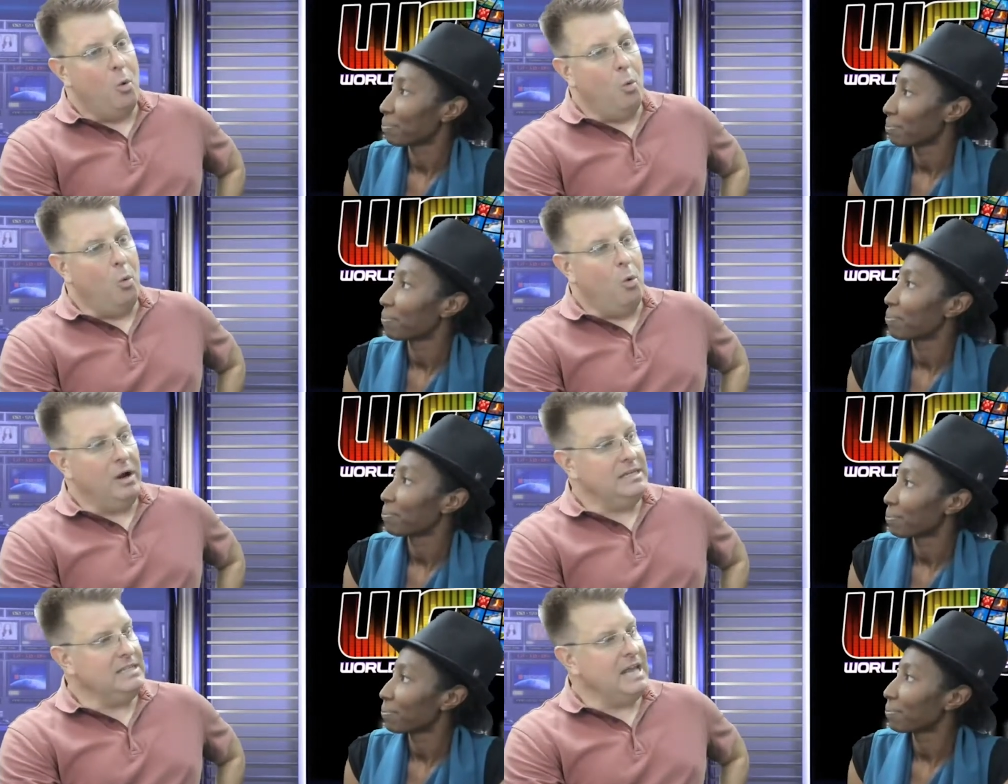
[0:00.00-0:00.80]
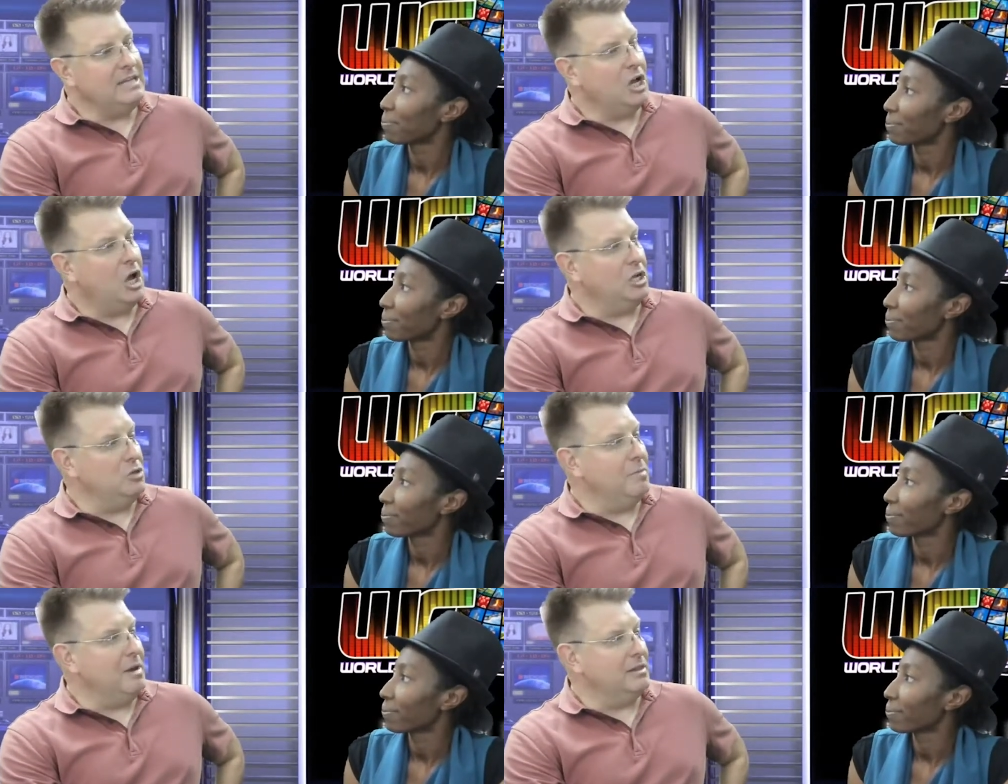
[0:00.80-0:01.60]
Speaker 1: What has that
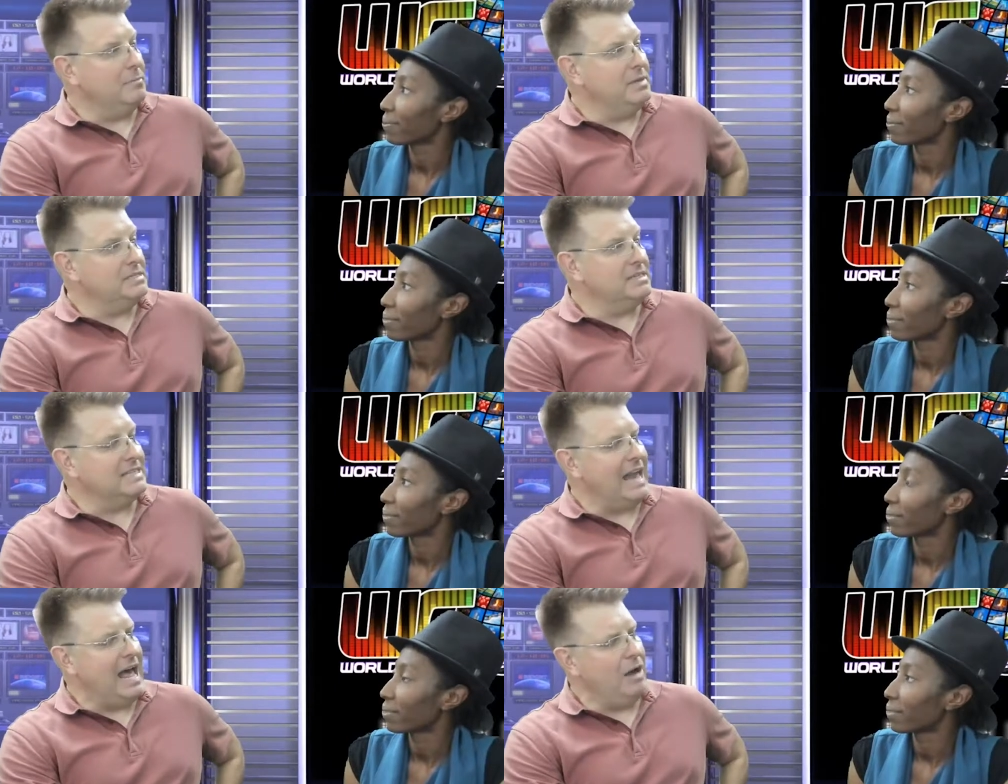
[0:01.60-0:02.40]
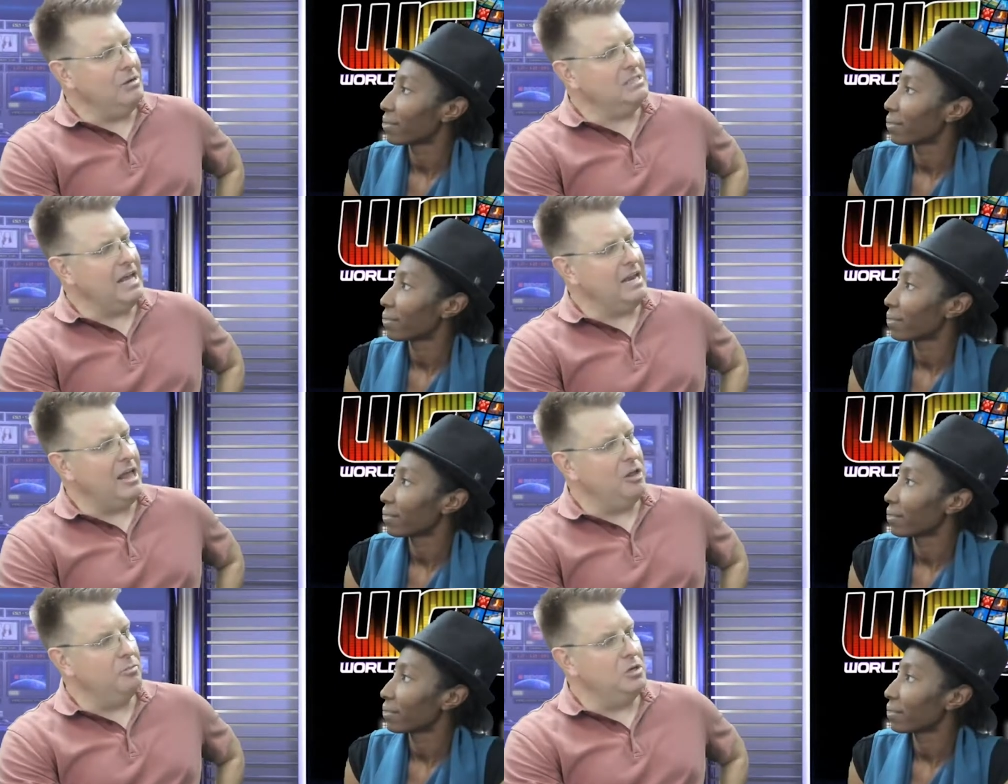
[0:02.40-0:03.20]
taught you about the business, and how does that
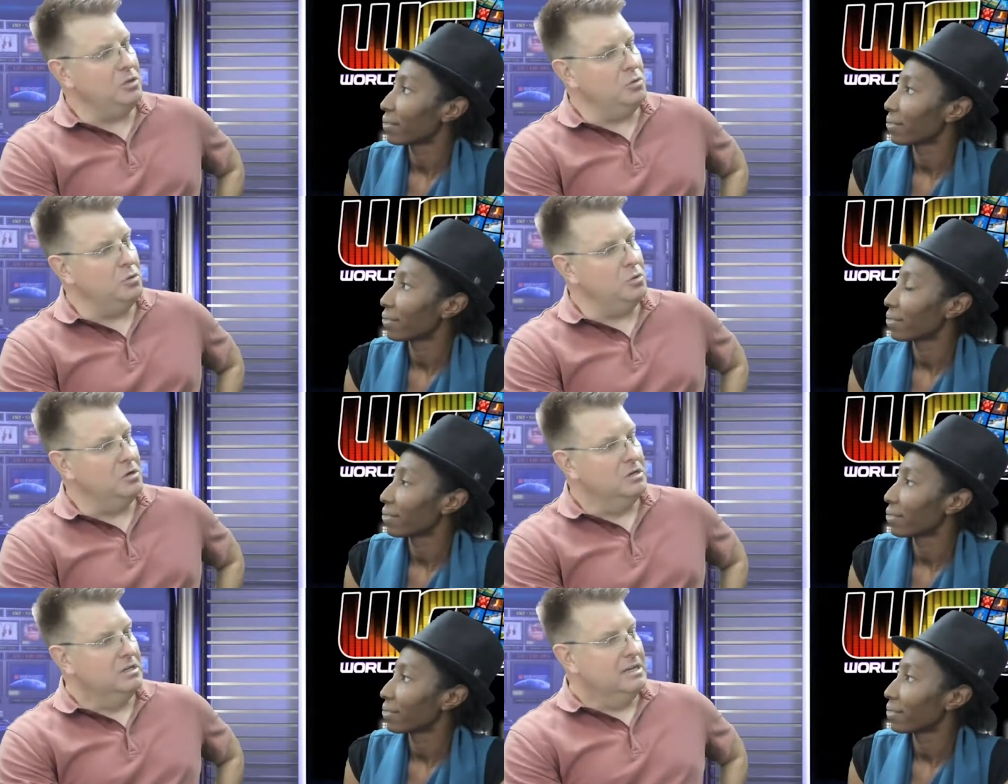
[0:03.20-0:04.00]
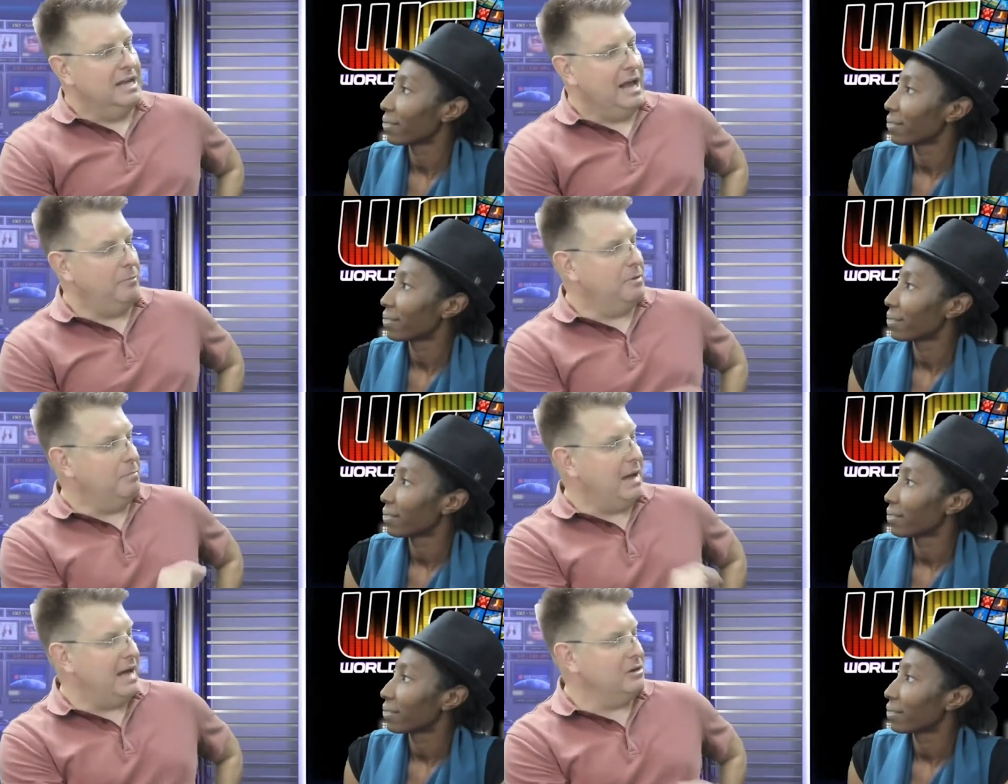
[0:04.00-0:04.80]
help you help
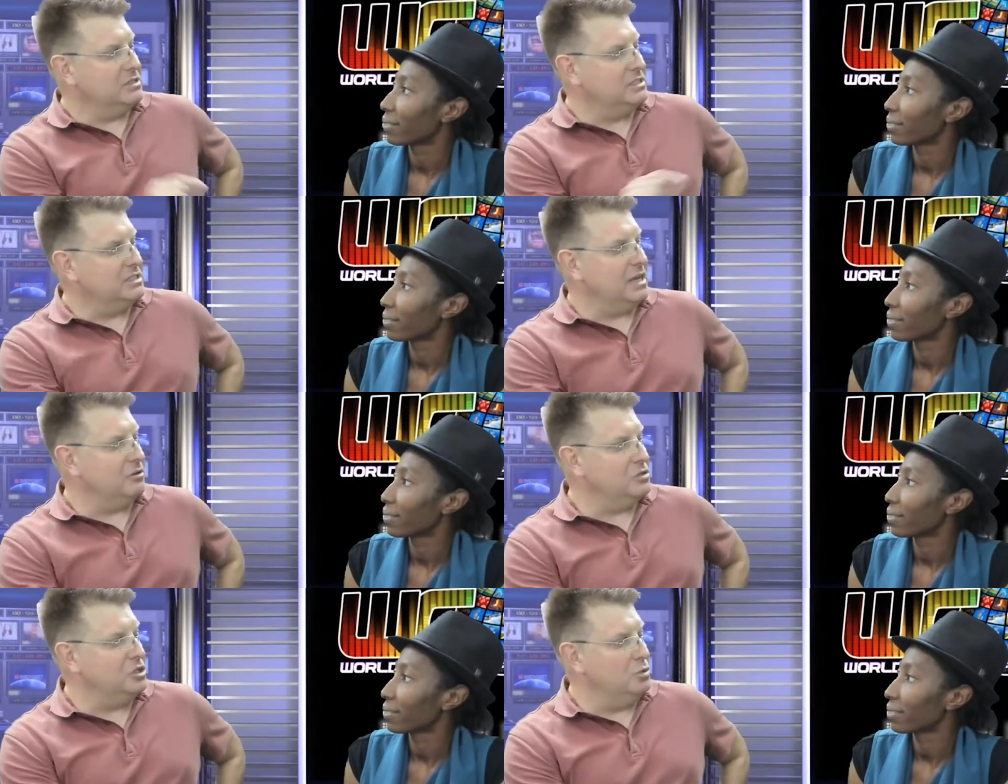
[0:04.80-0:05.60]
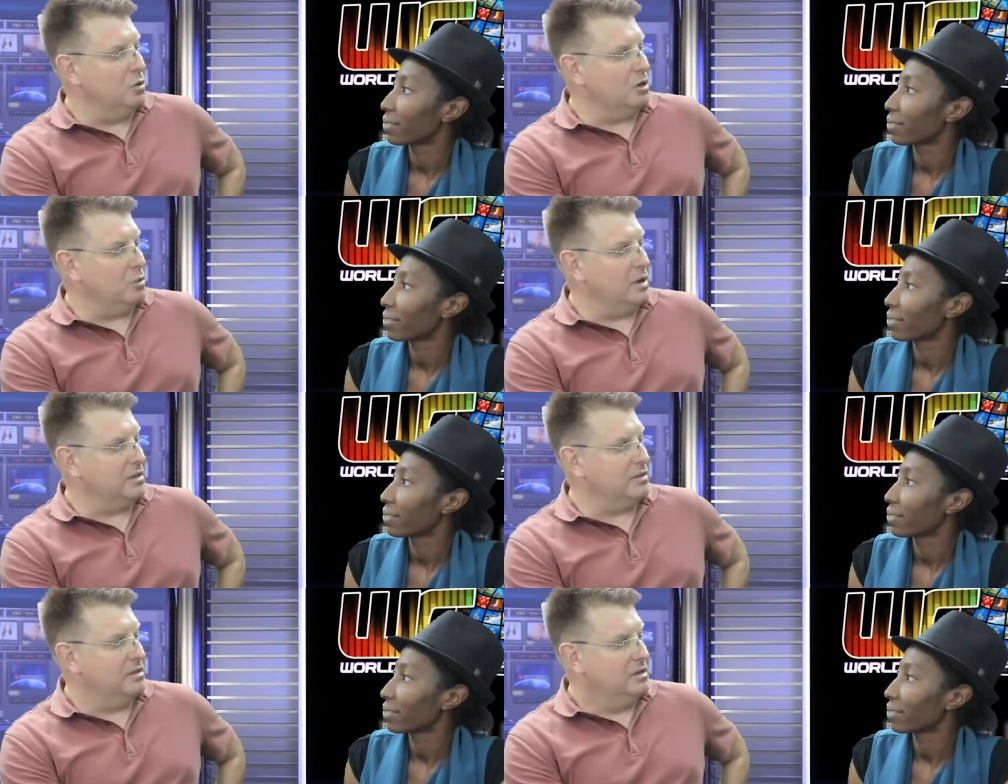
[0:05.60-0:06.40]
the buyers and sellers you work
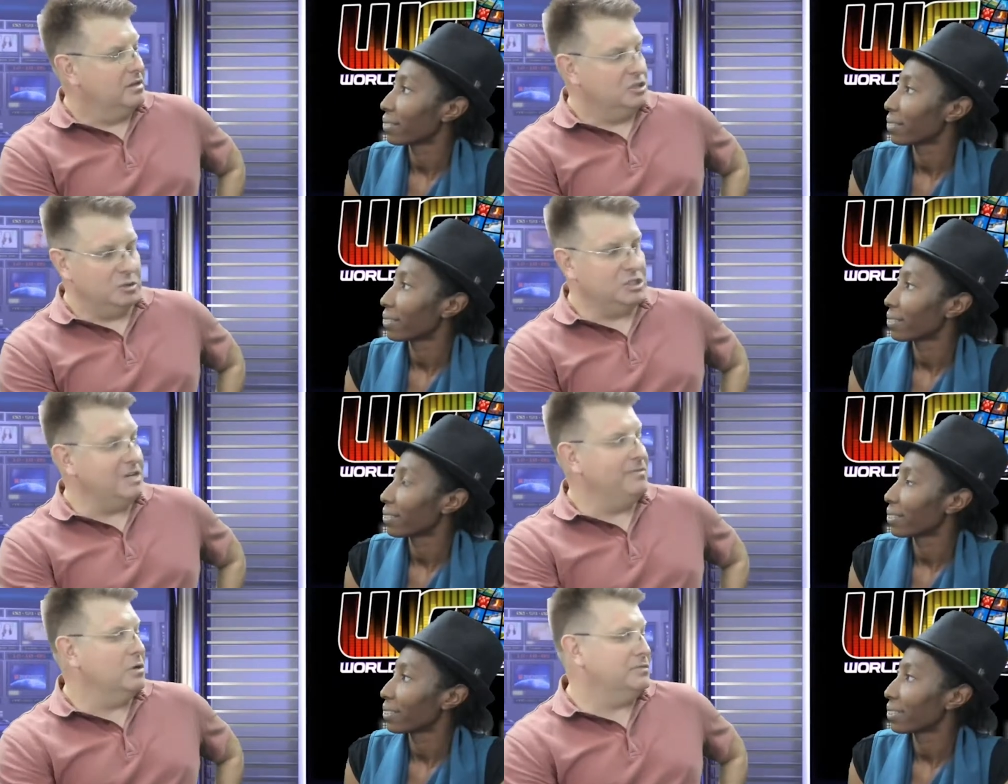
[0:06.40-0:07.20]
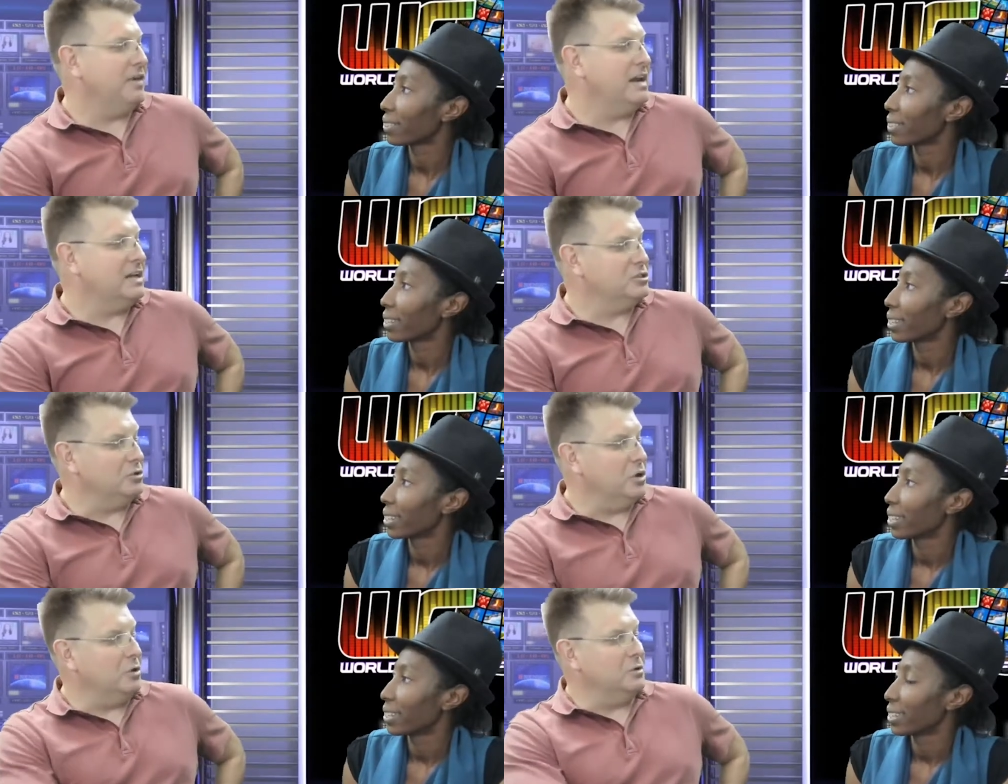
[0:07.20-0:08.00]
with to achieve those
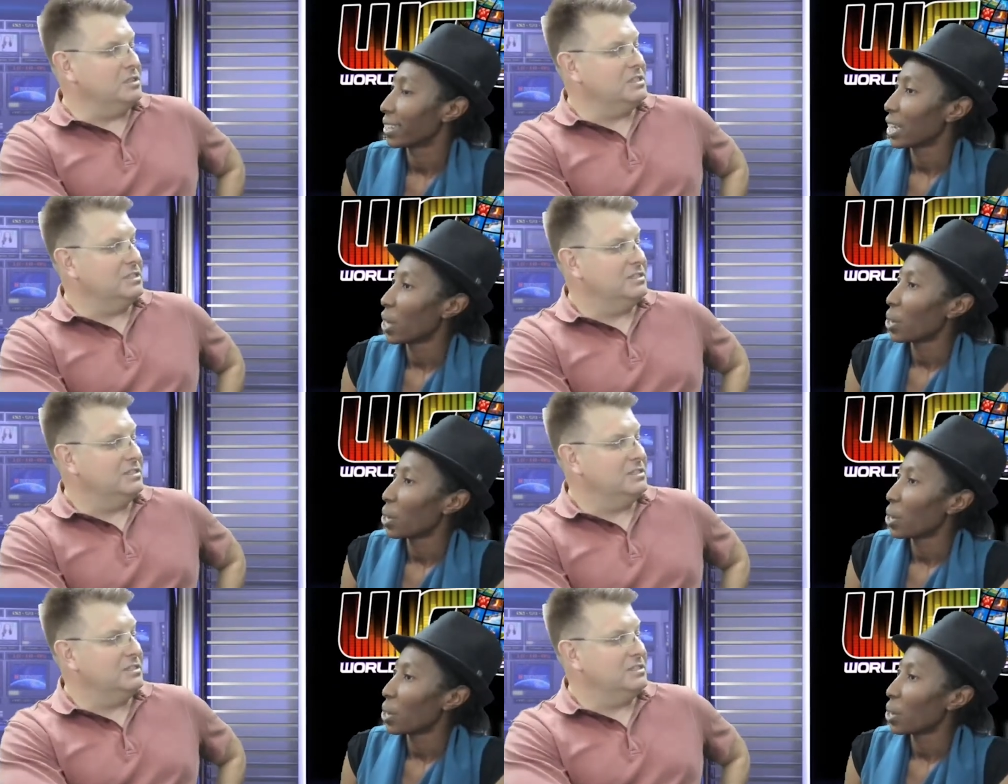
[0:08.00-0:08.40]
financial goals?